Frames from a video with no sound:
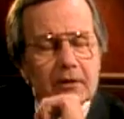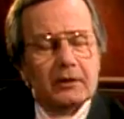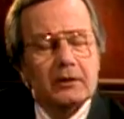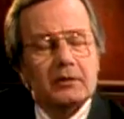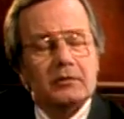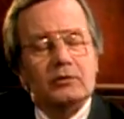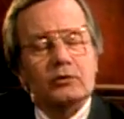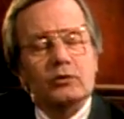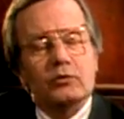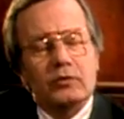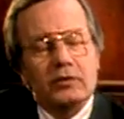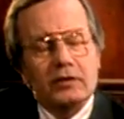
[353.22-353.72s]

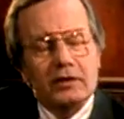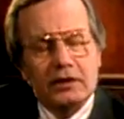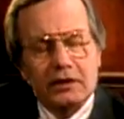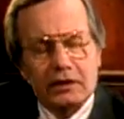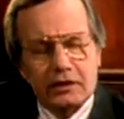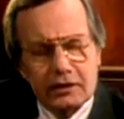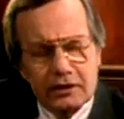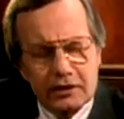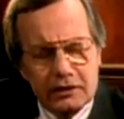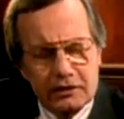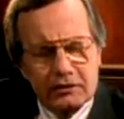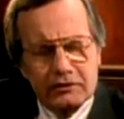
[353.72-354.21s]
Do you think it
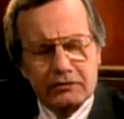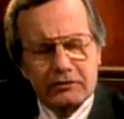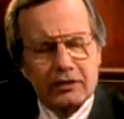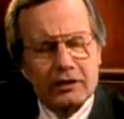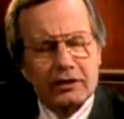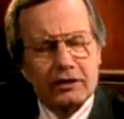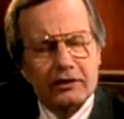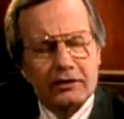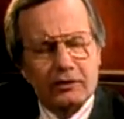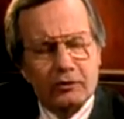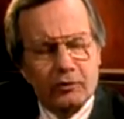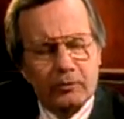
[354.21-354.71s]
is
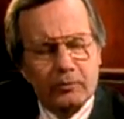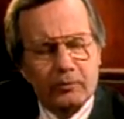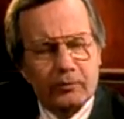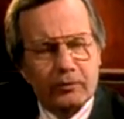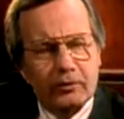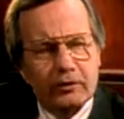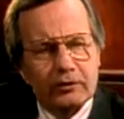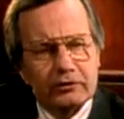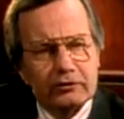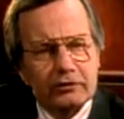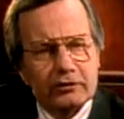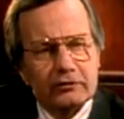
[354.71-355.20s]

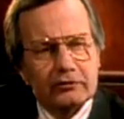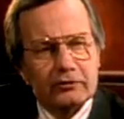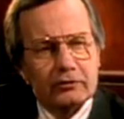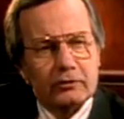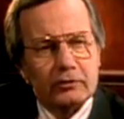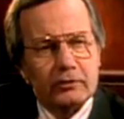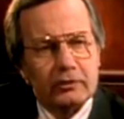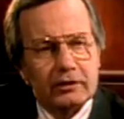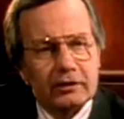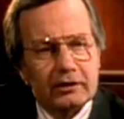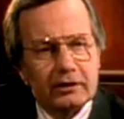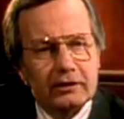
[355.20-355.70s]
corporations, or
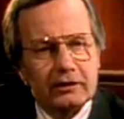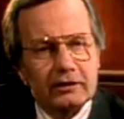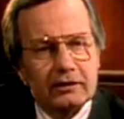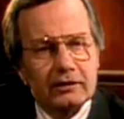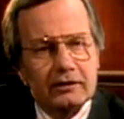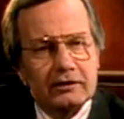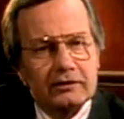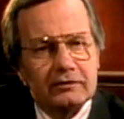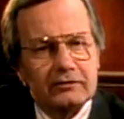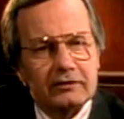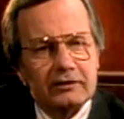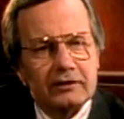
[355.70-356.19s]

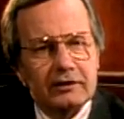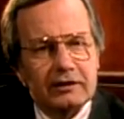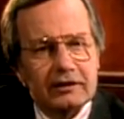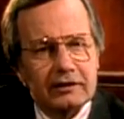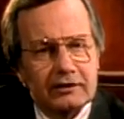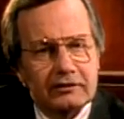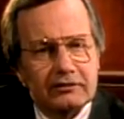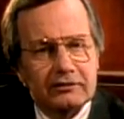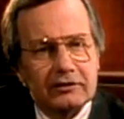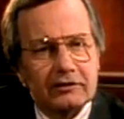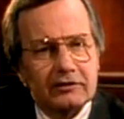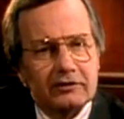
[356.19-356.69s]
is
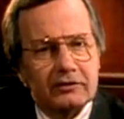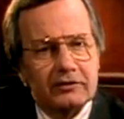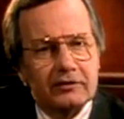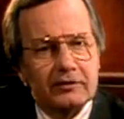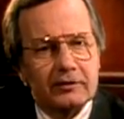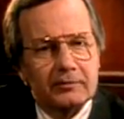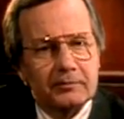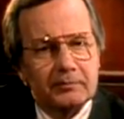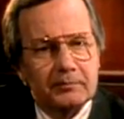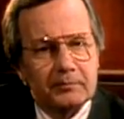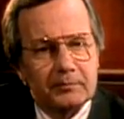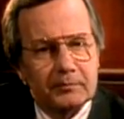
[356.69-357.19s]
it the
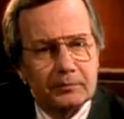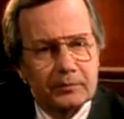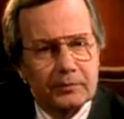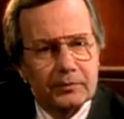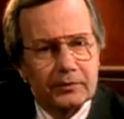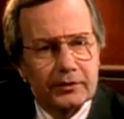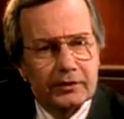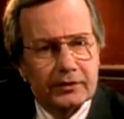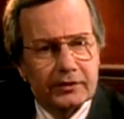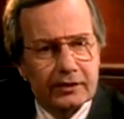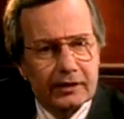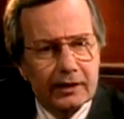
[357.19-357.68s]

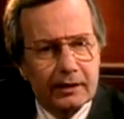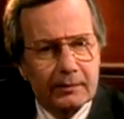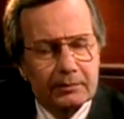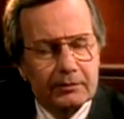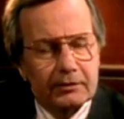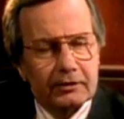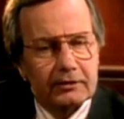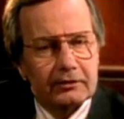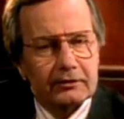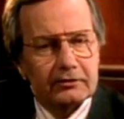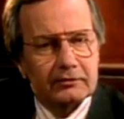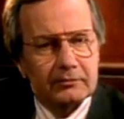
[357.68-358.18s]

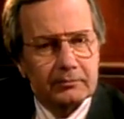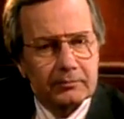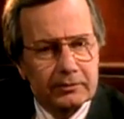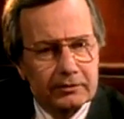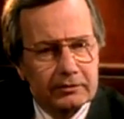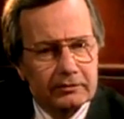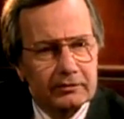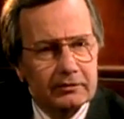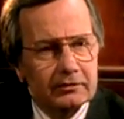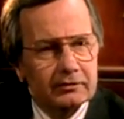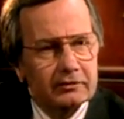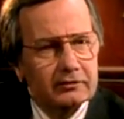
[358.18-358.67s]
capitalist
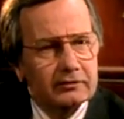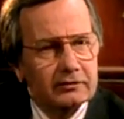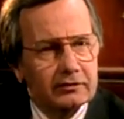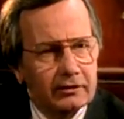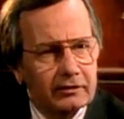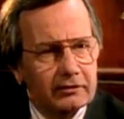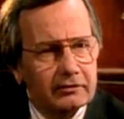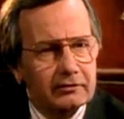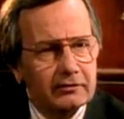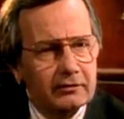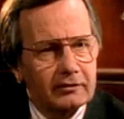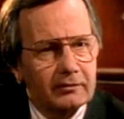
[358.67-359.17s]
business
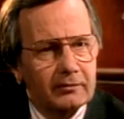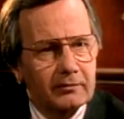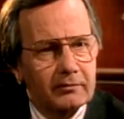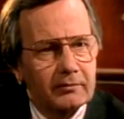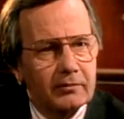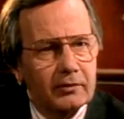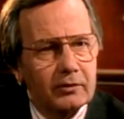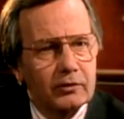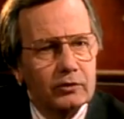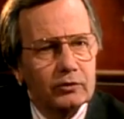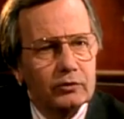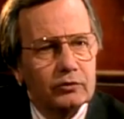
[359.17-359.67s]
system
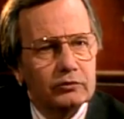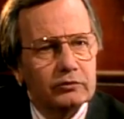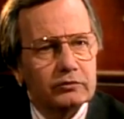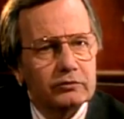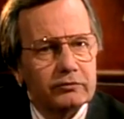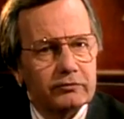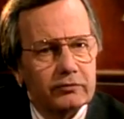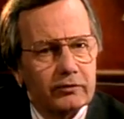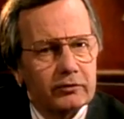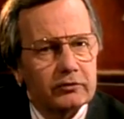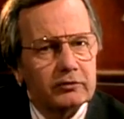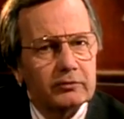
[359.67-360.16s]
whose
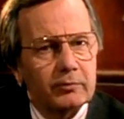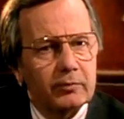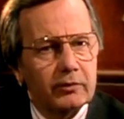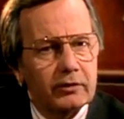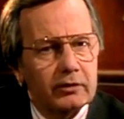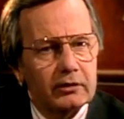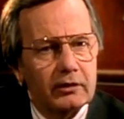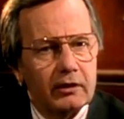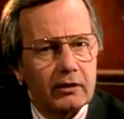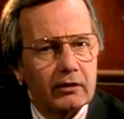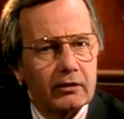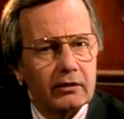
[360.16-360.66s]
first
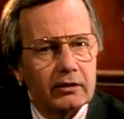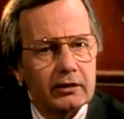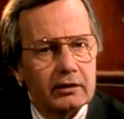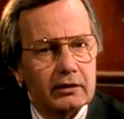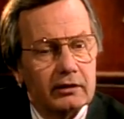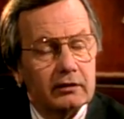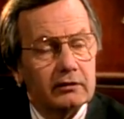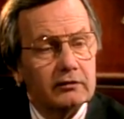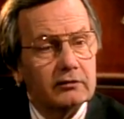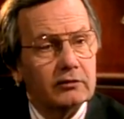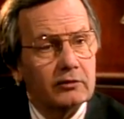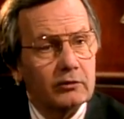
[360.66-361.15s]
priority
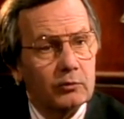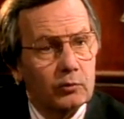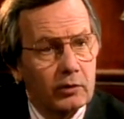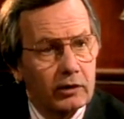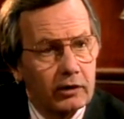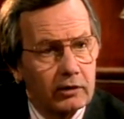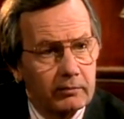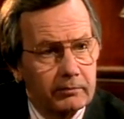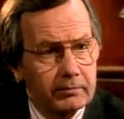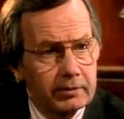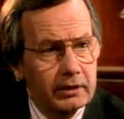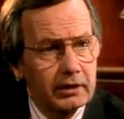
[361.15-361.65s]
is the
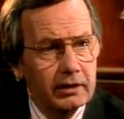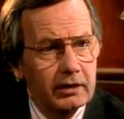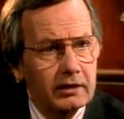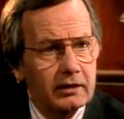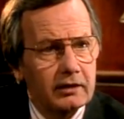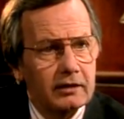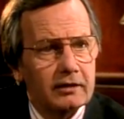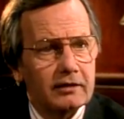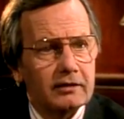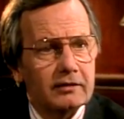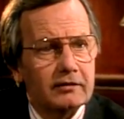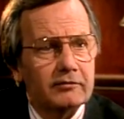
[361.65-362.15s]

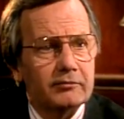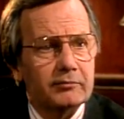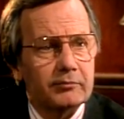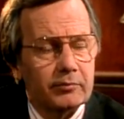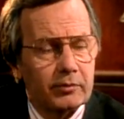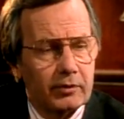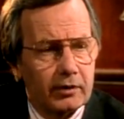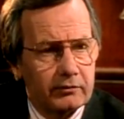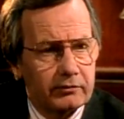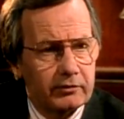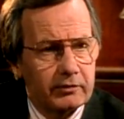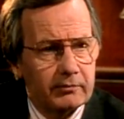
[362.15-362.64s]
well-being of
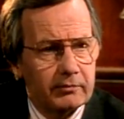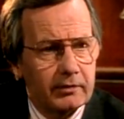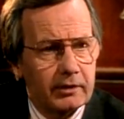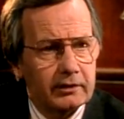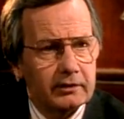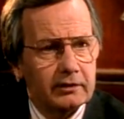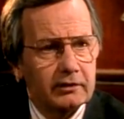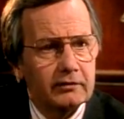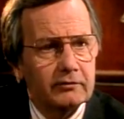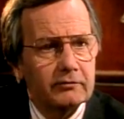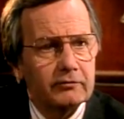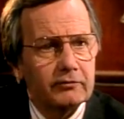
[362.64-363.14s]

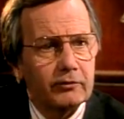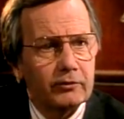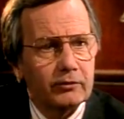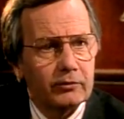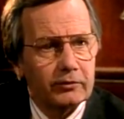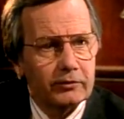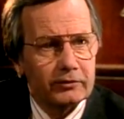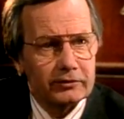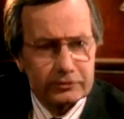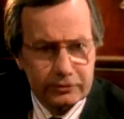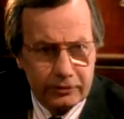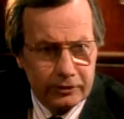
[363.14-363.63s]
profit-making for
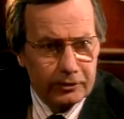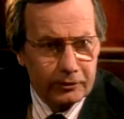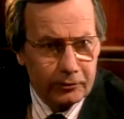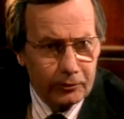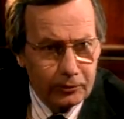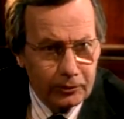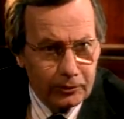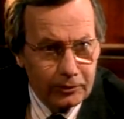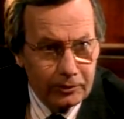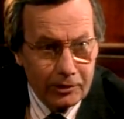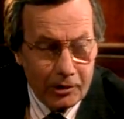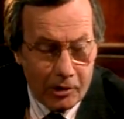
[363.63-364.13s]
the
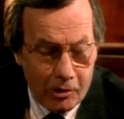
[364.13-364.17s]
general